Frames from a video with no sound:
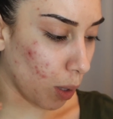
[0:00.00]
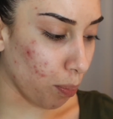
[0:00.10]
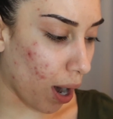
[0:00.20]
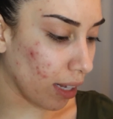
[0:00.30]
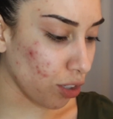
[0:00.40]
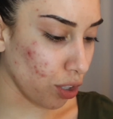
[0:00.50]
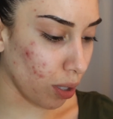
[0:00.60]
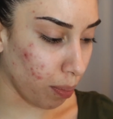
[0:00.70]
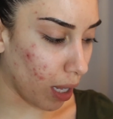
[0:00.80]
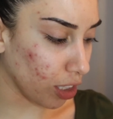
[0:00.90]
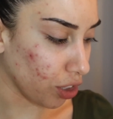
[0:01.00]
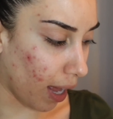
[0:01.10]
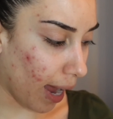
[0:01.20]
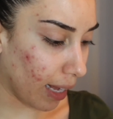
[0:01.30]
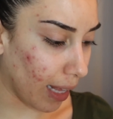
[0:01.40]
bronzer, the blush, the
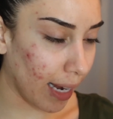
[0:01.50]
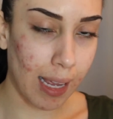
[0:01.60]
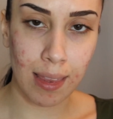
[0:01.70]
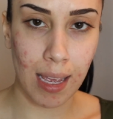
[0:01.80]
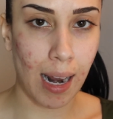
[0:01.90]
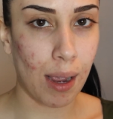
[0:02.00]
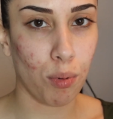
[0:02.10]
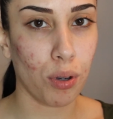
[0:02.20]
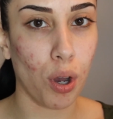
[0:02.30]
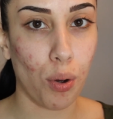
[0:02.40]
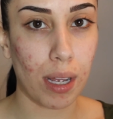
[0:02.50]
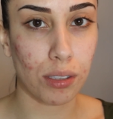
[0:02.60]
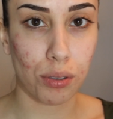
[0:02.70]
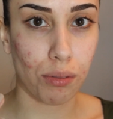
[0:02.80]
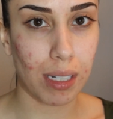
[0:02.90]
highlight, and then I will go
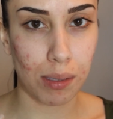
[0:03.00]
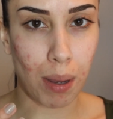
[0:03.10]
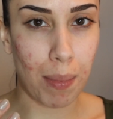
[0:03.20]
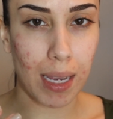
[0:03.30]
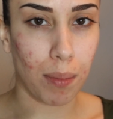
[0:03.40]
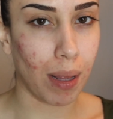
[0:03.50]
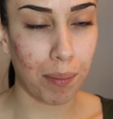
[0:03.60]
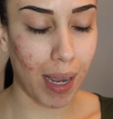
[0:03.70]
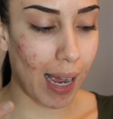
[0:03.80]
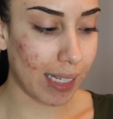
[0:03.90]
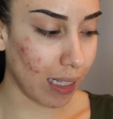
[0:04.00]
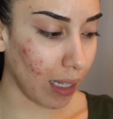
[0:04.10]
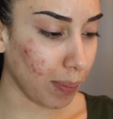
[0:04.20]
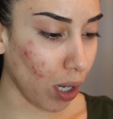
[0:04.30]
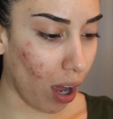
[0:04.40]
and do the rest of my makeup, like my eyes
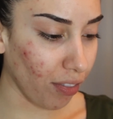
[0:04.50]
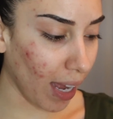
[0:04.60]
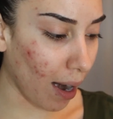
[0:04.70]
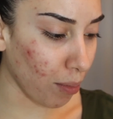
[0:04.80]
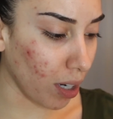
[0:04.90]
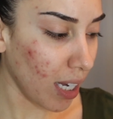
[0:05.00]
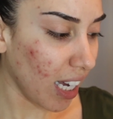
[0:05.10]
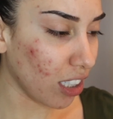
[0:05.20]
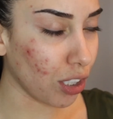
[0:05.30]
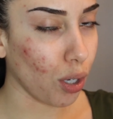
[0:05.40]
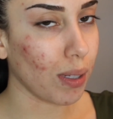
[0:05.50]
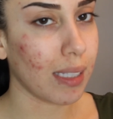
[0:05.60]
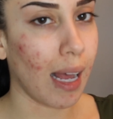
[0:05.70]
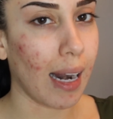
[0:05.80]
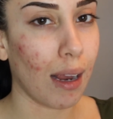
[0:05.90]
and lips, off camera, just so
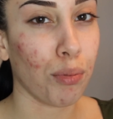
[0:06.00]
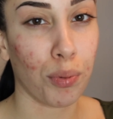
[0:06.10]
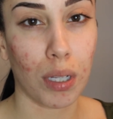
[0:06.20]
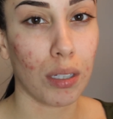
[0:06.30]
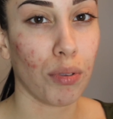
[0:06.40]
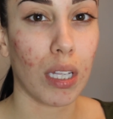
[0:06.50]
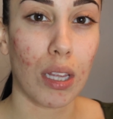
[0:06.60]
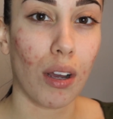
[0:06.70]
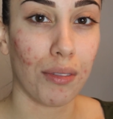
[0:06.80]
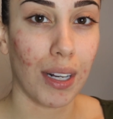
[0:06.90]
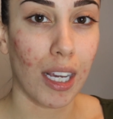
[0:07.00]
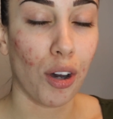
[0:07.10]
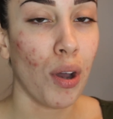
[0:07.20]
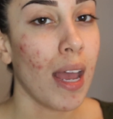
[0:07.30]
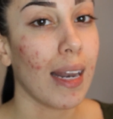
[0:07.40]
it's not a really long
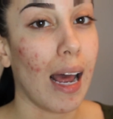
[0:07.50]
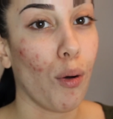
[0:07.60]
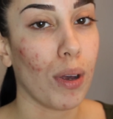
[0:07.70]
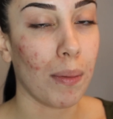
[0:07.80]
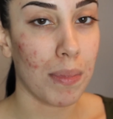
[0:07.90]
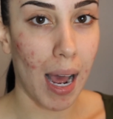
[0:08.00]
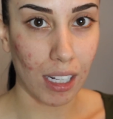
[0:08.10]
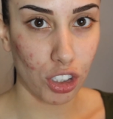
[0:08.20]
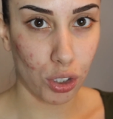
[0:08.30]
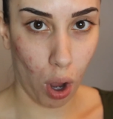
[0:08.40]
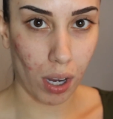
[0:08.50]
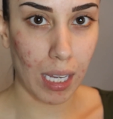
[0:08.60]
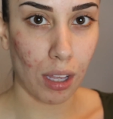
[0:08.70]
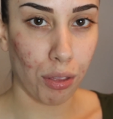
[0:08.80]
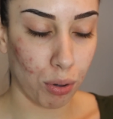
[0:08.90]
video. Now, when I'm not
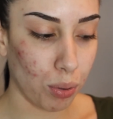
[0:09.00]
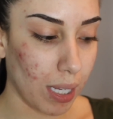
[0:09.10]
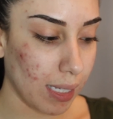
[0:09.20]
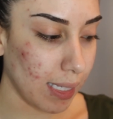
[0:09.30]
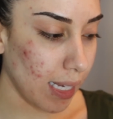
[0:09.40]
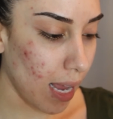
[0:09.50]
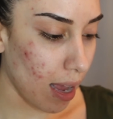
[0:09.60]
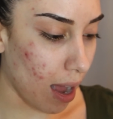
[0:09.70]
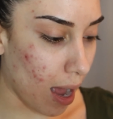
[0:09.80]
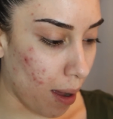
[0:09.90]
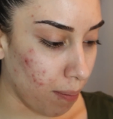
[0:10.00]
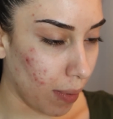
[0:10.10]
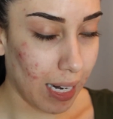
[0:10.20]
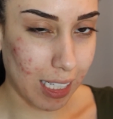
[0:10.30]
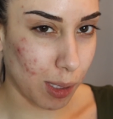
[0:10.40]
talking through this and